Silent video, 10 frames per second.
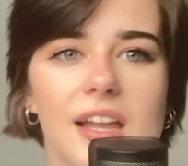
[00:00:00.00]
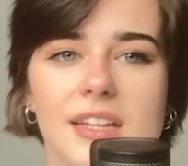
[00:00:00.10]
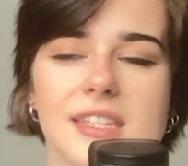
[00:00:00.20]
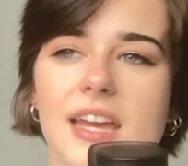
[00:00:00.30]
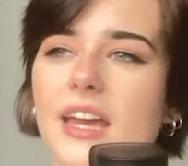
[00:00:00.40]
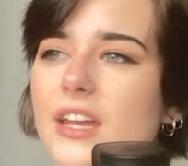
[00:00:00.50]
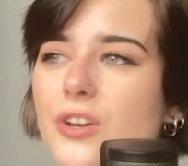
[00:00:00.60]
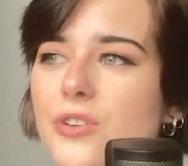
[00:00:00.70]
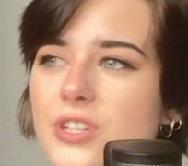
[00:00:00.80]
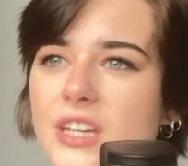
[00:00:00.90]
let's say in
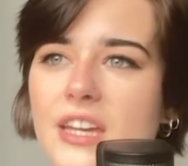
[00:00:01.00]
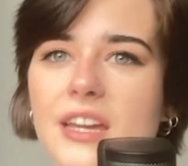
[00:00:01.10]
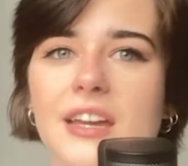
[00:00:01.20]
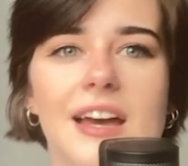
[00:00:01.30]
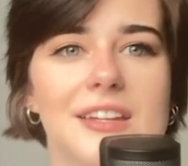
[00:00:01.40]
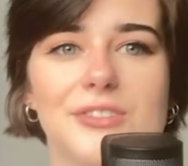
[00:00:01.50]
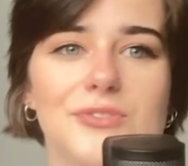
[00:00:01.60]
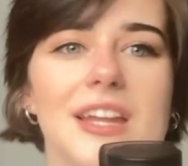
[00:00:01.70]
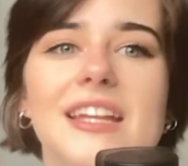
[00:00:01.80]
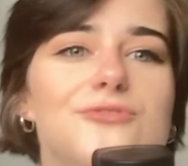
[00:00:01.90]
a hoodie, in a